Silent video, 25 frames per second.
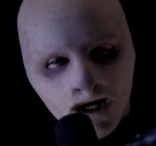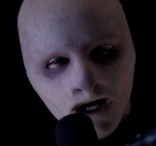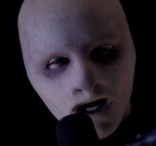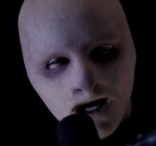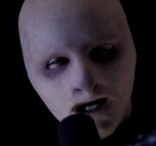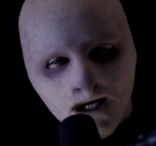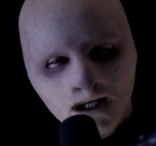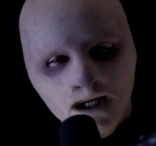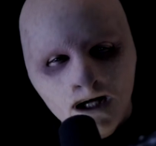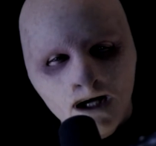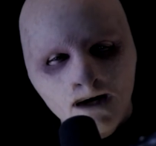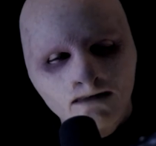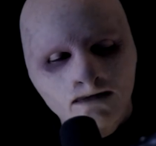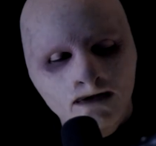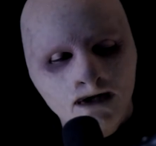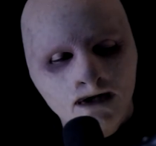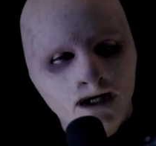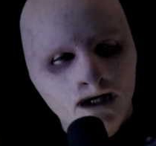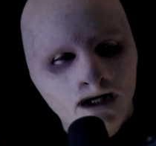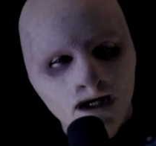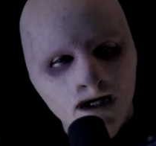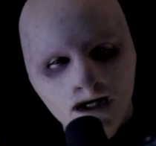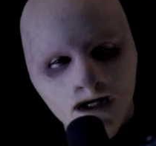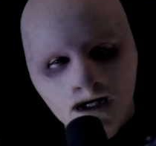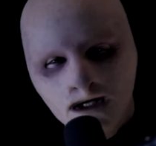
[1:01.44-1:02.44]
I had a lot of
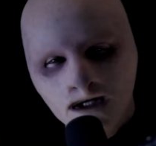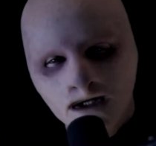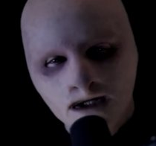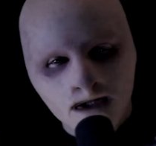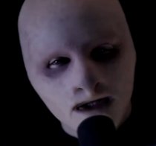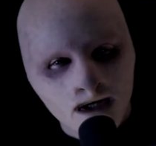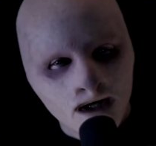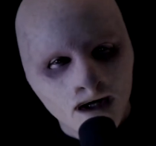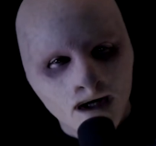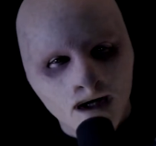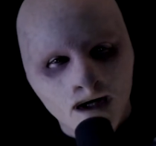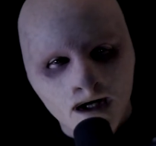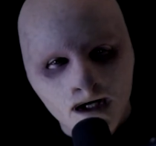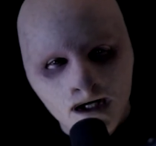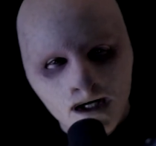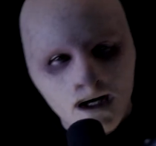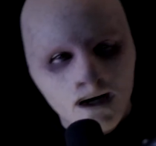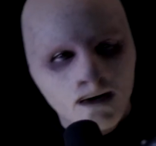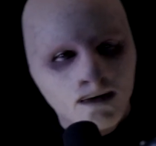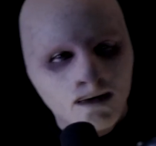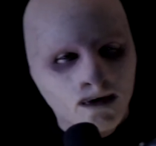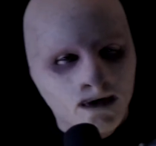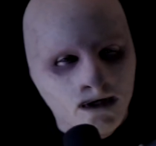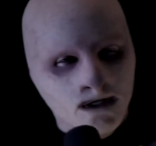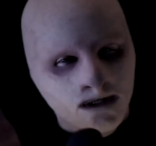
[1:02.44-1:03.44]
keys, and
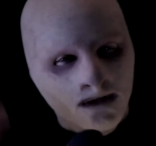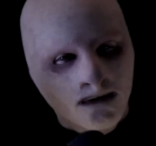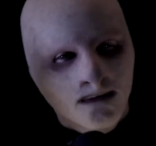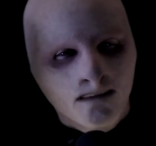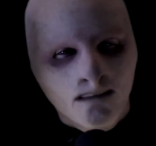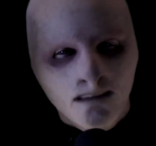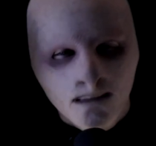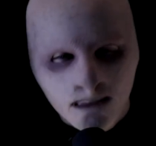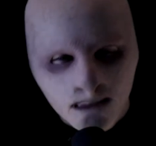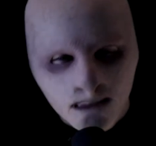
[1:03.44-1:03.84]
I would